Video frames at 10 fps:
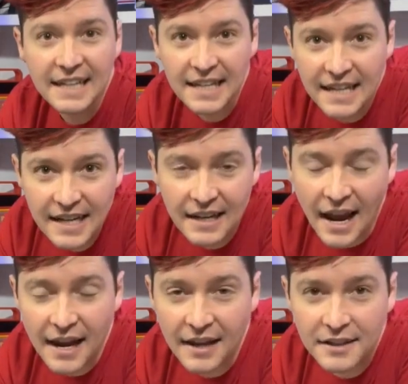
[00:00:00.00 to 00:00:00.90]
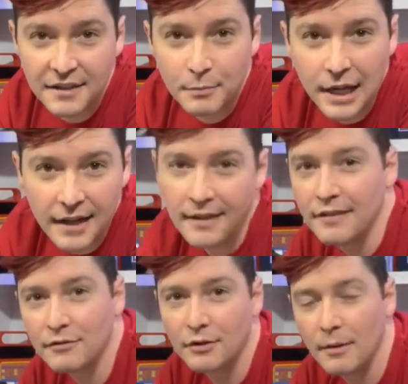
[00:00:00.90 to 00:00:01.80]
Hey, Dickie D and
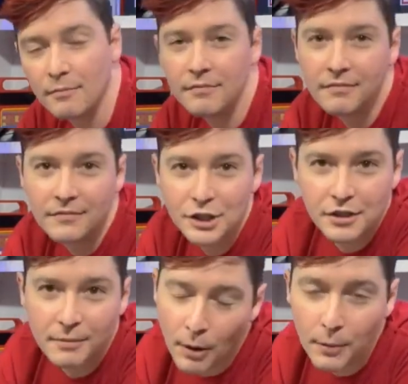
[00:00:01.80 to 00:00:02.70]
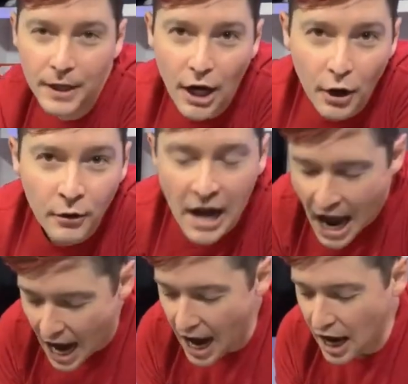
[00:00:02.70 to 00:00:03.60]
me from just a moment ago.
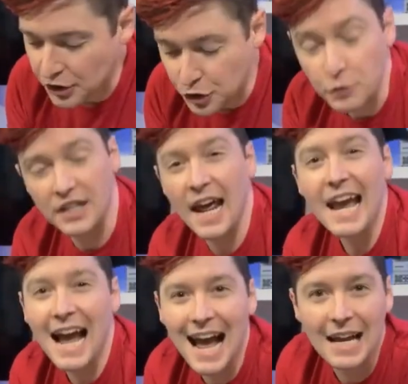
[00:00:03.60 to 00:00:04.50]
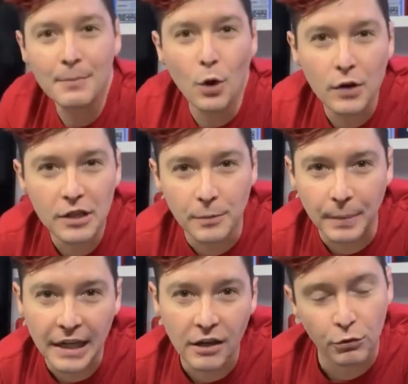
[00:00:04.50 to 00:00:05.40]
Uh, so today I am going to
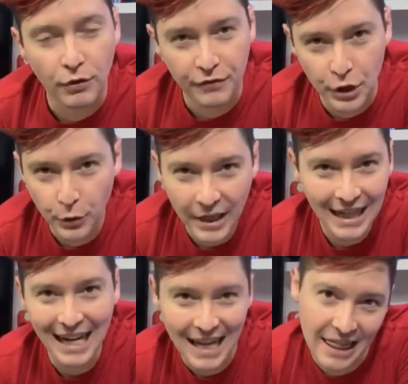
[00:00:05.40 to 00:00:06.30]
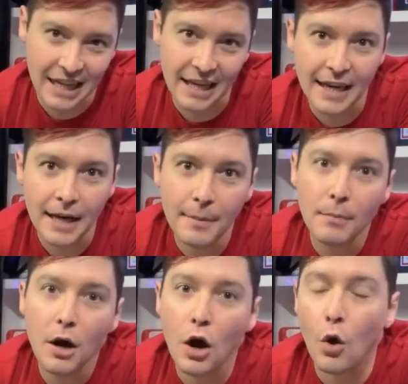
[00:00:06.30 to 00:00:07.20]
be reviewing the
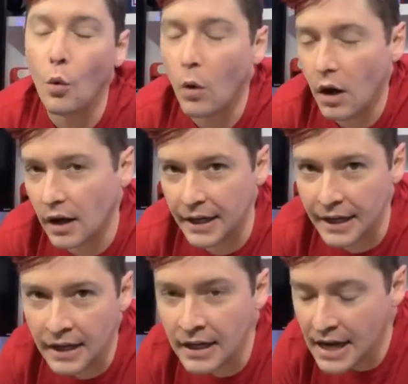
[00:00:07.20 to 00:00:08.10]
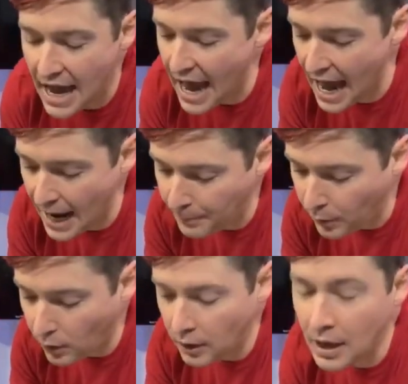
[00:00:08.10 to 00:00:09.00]
M1
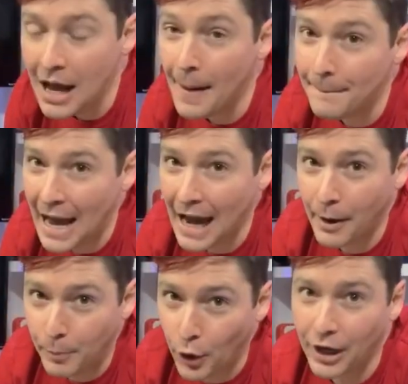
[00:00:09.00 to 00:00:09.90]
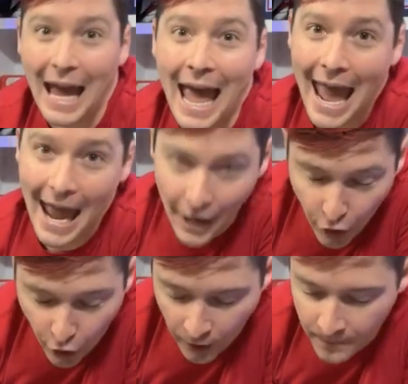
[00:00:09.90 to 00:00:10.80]
Apple MacBook
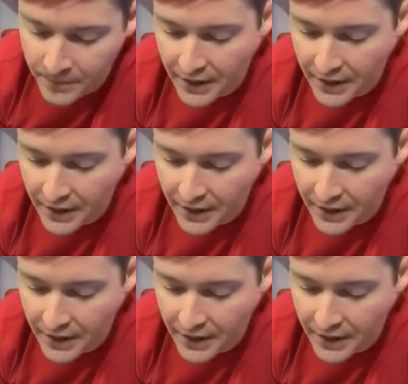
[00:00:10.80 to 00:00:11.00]
Air.